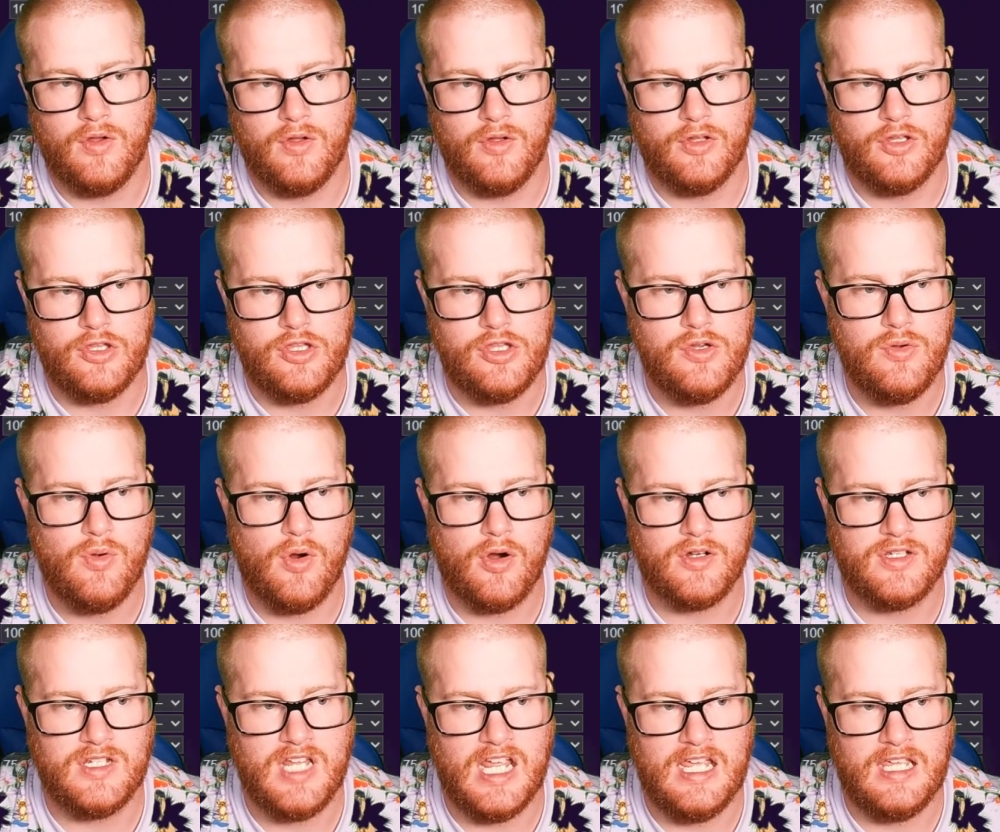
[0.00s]
You
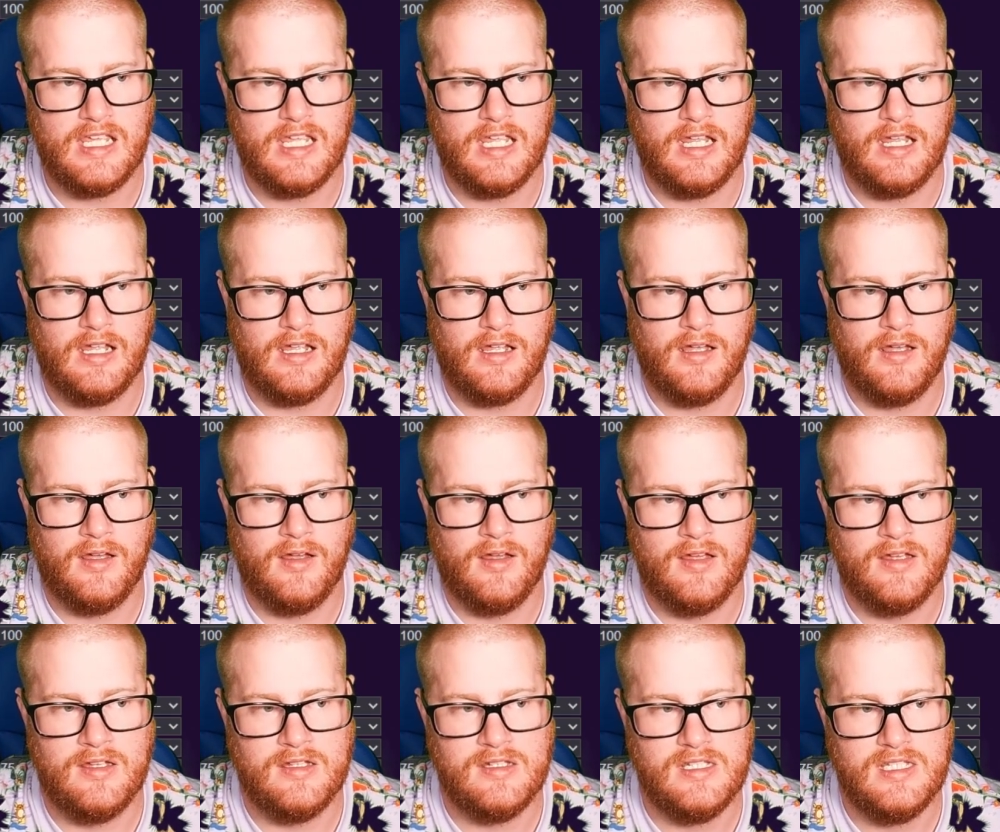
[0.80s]
are taking
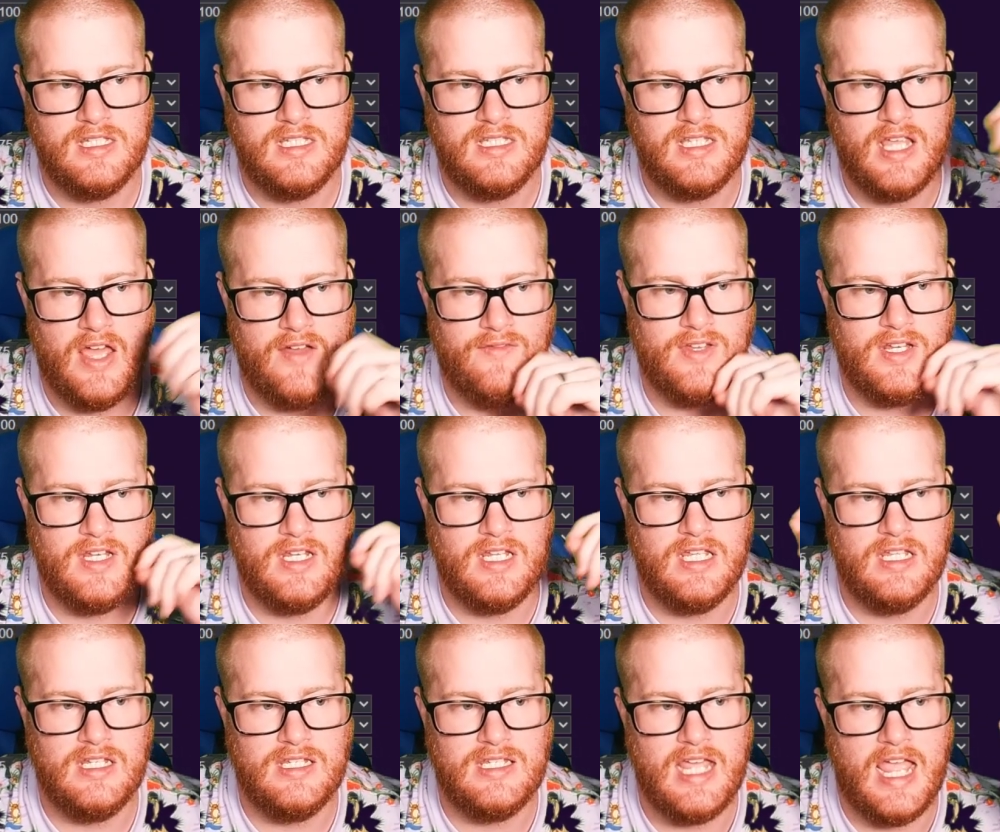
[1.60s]

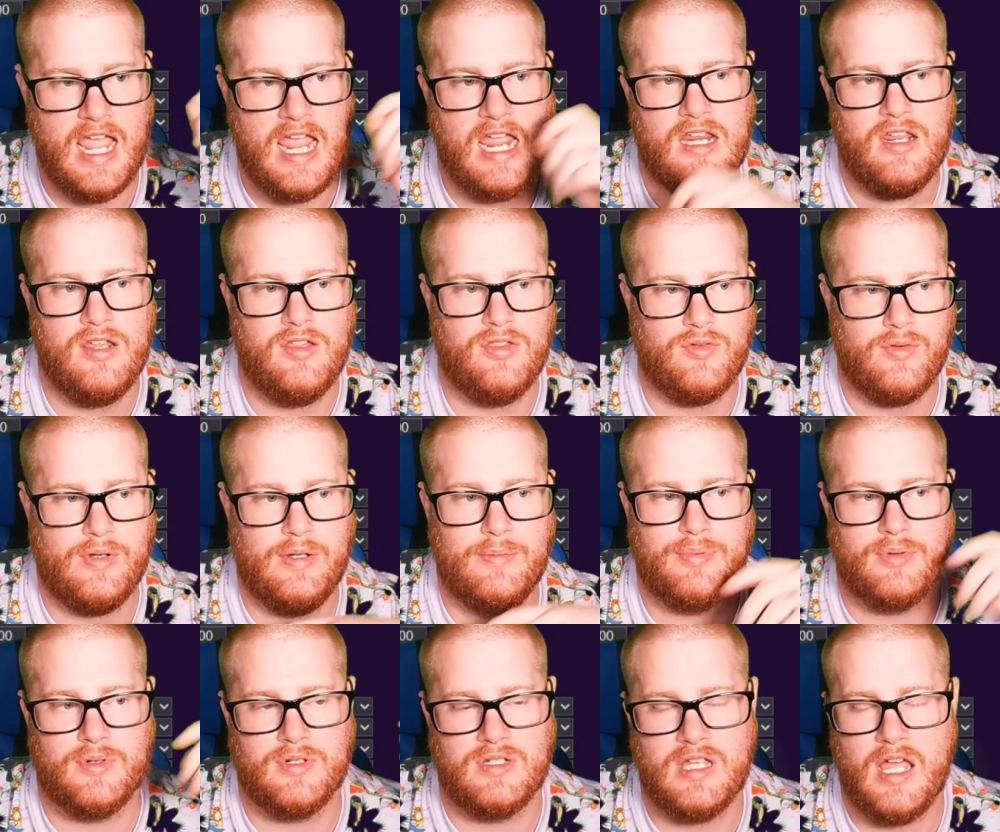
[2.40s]
70 to
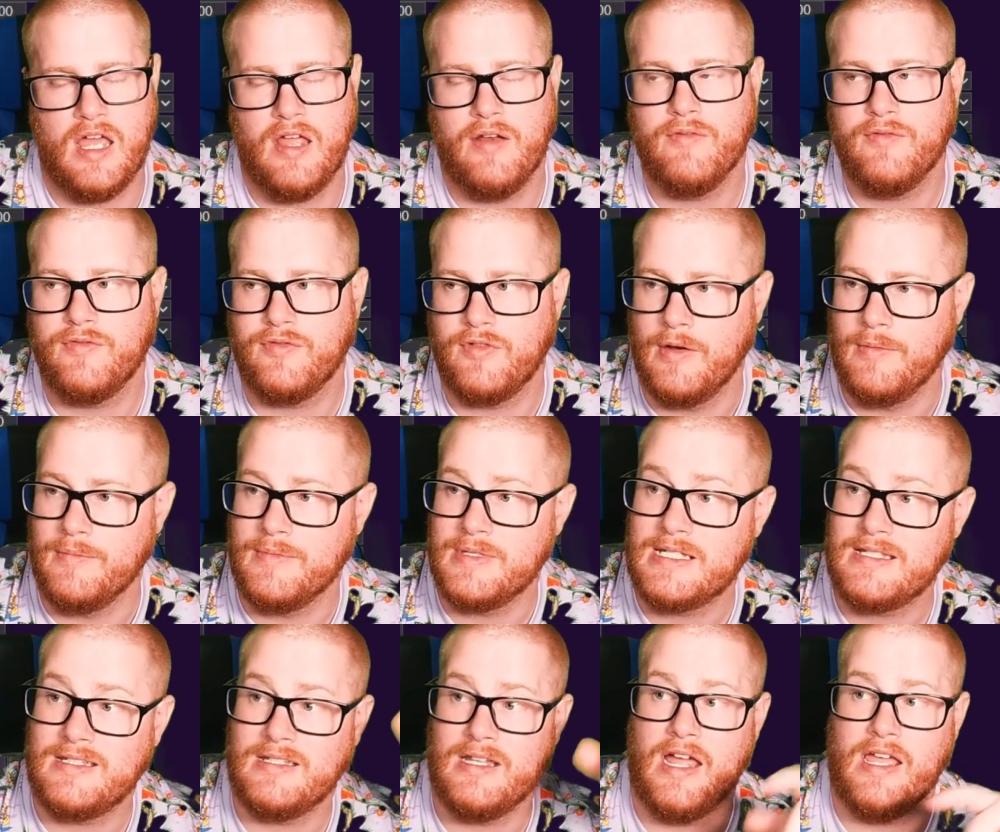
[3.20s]
83% from
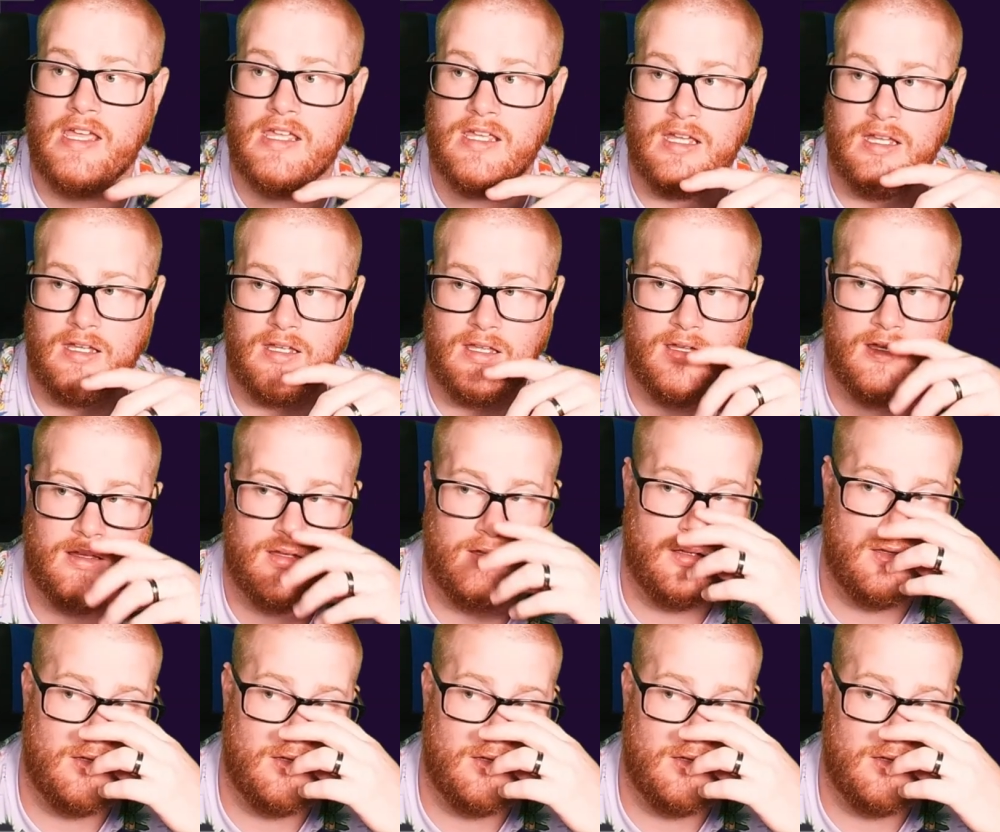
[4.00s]
Psychic.